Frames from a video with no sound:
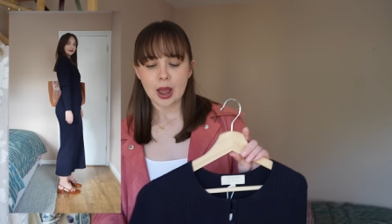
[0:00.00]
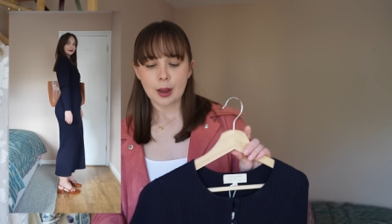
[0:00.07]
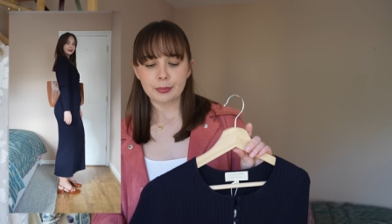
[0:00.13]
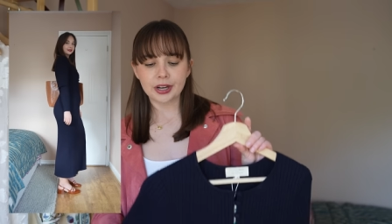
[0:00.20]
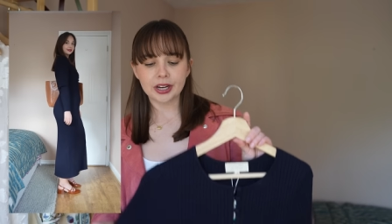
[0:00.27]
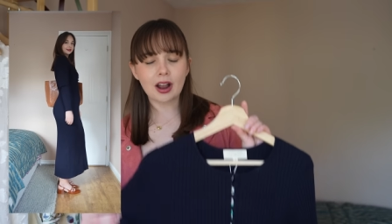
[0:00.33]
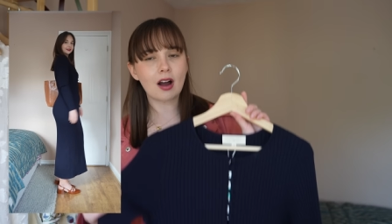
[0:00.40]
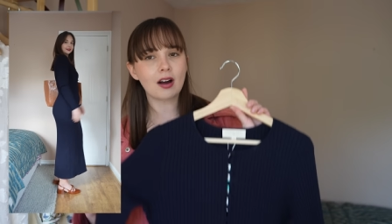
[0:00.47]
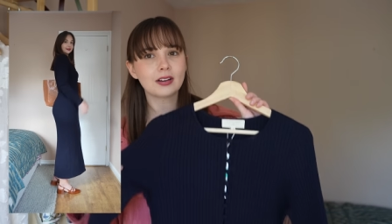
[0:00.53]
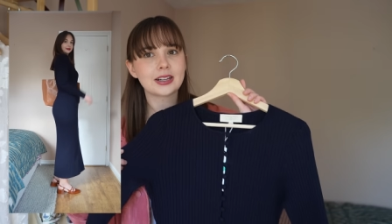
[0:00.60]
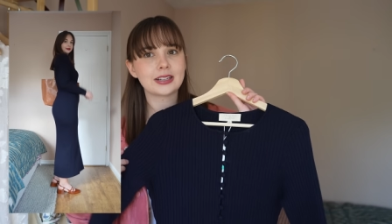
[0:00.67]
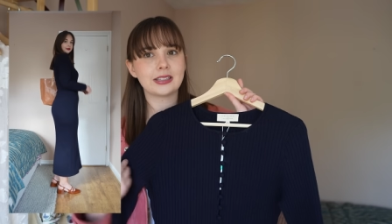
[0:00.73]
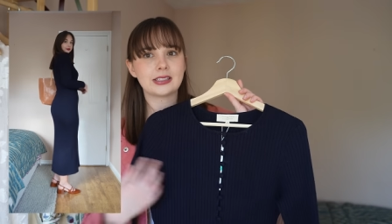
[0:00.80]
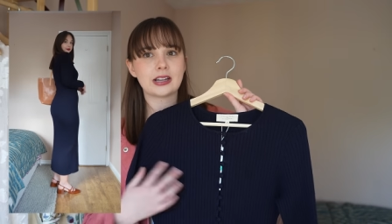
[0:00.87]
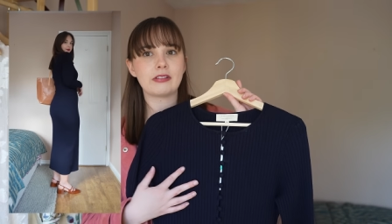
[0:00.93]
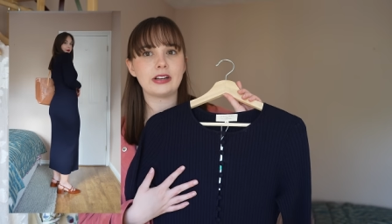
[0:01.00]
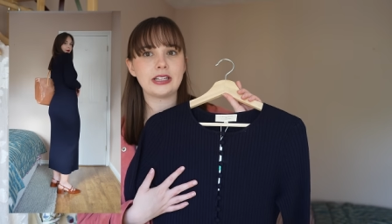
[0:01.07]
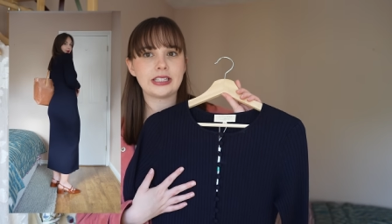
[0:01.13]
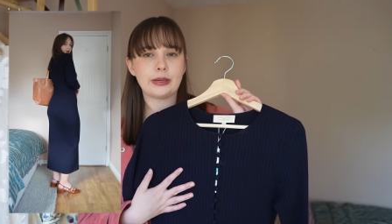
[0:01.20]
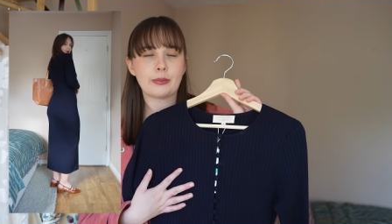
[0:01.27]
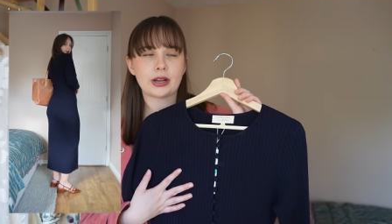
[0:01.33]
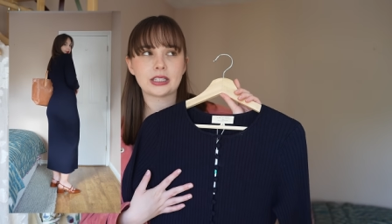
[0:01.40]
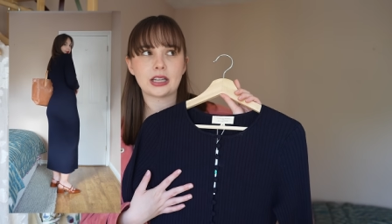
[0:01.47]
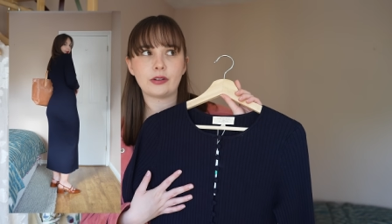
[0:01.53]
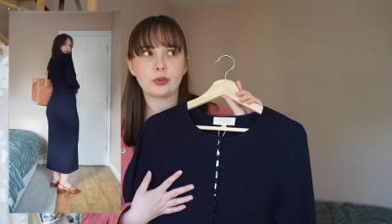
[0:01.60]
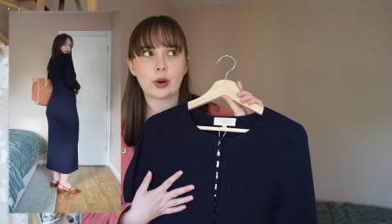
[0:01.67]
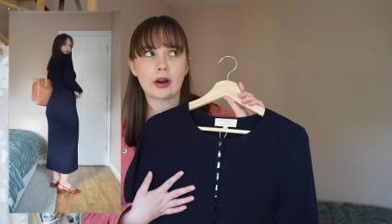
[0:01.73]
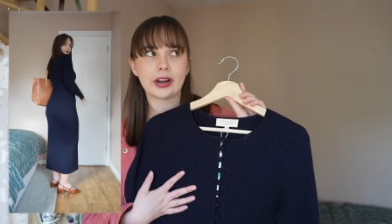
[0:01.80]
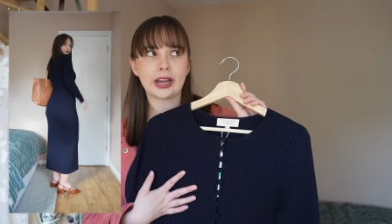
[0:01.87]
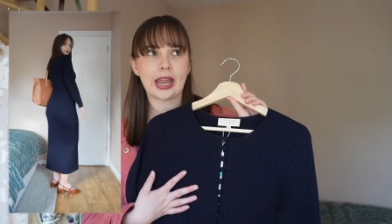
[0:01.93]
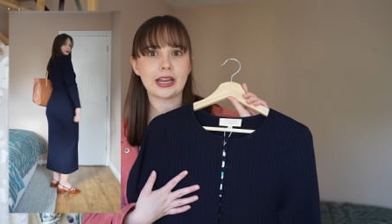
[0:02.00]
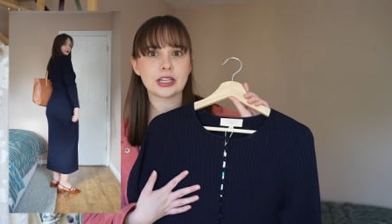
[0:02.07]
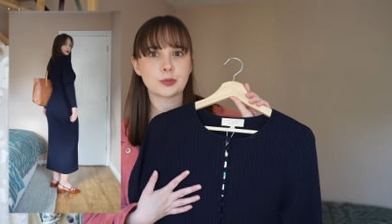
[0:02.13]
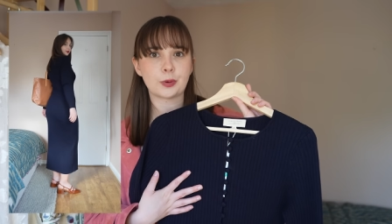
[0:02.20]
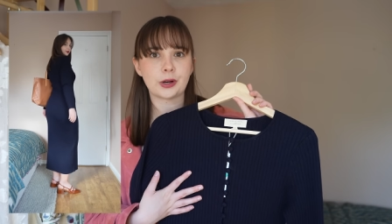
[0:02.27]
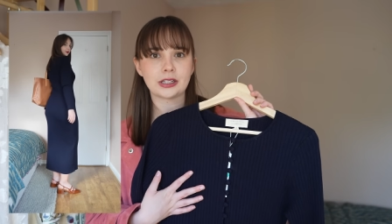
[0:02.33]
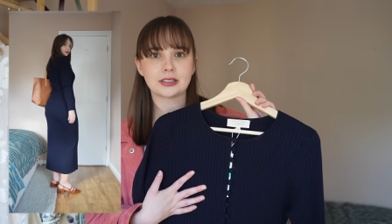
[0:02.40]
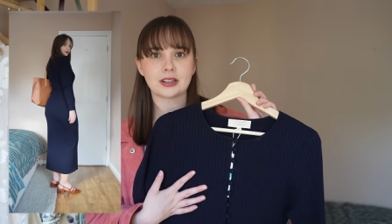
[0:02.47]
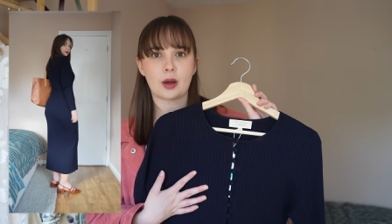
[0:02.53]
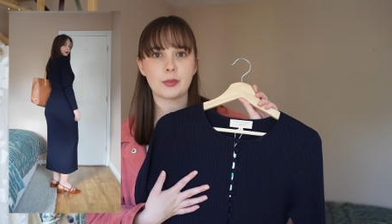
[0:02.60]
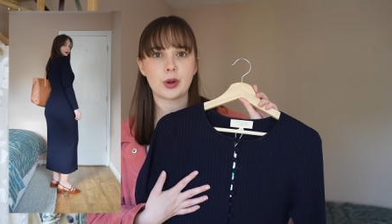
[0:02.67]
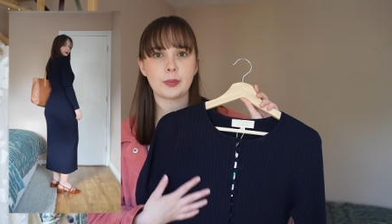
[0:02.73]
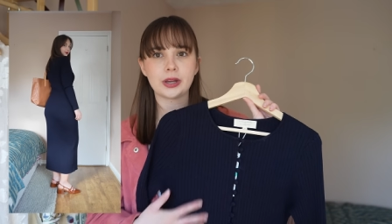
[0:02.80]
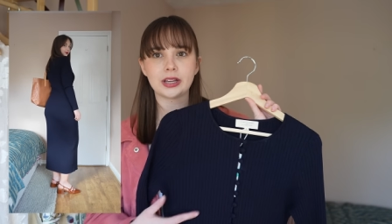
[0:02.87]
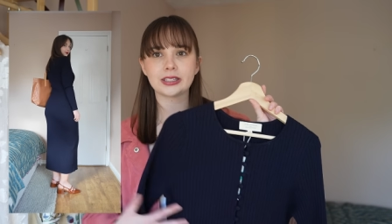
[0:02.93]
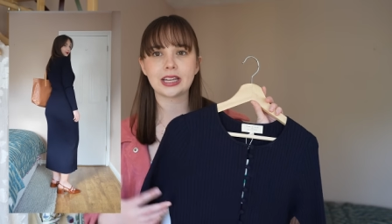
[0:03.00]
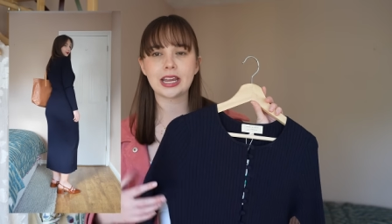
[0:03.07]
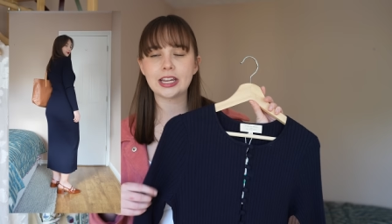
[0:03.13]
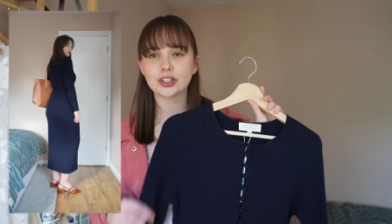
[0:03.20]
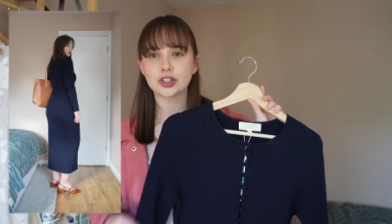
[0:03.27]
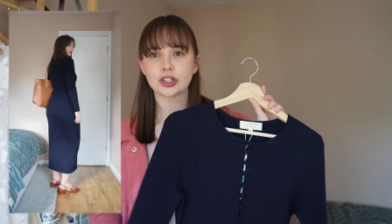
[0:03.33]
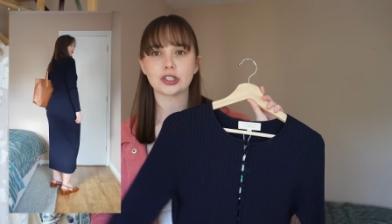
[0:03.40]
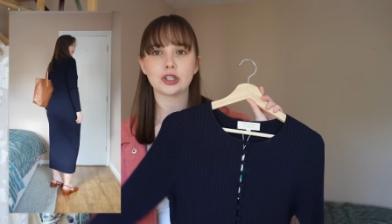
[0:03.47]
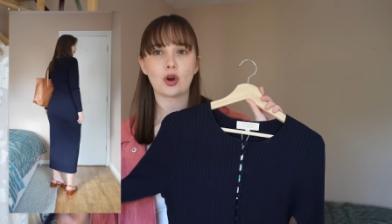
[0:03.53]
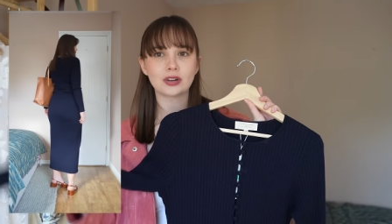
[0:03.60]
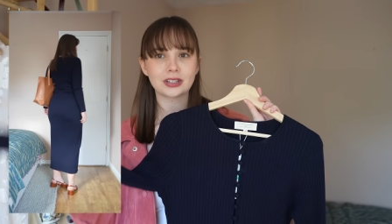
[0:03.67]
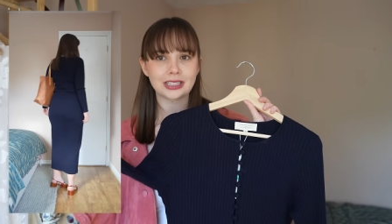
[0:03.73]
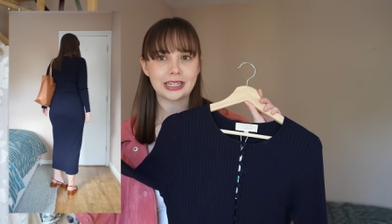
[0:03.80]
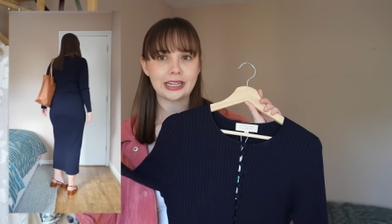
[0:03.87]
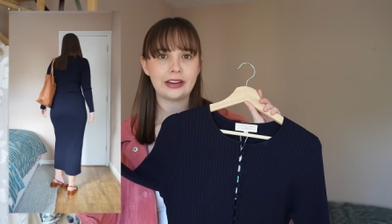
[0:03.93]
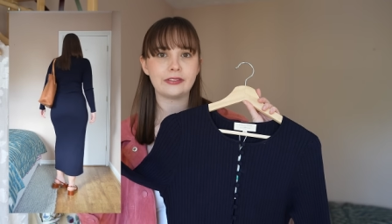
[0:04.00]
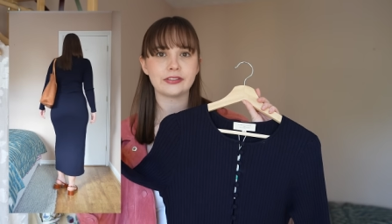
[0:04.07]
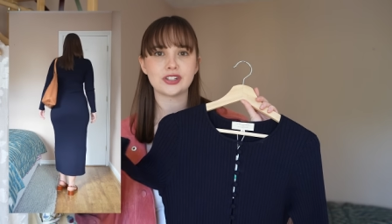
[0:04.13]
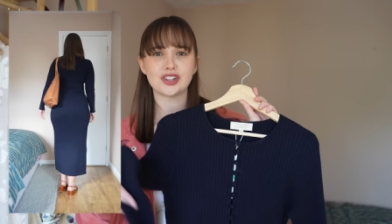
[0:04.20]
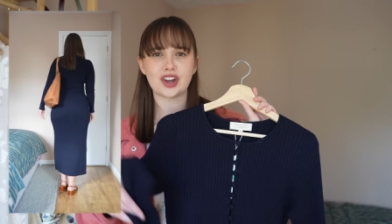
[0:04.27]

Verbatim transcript: but I can't necessarily see myself wearing it in spring summer because it is just long sleeved,